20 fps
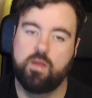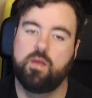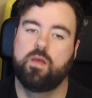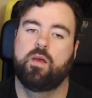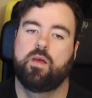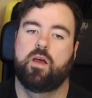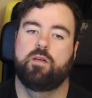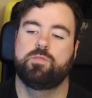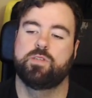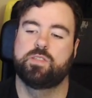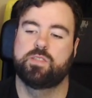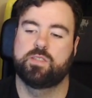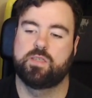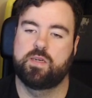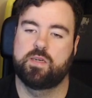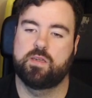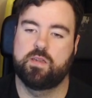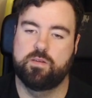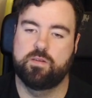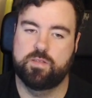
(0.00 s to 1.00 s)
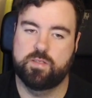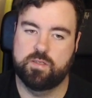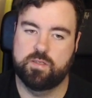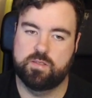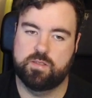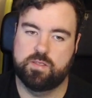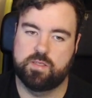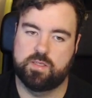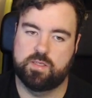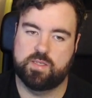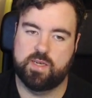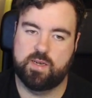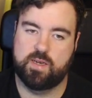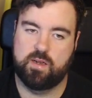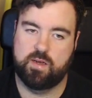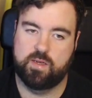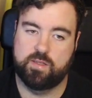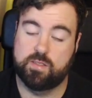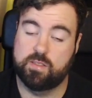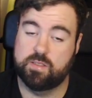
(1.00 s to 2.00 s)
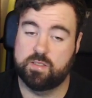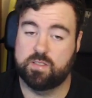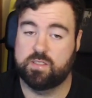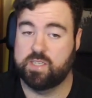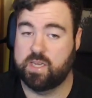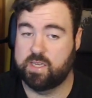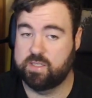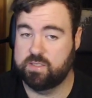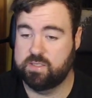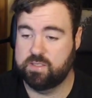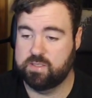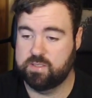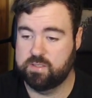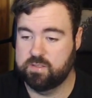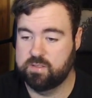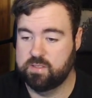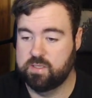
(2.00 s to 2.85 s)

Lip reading: I would say closer to the deadline, there's a chance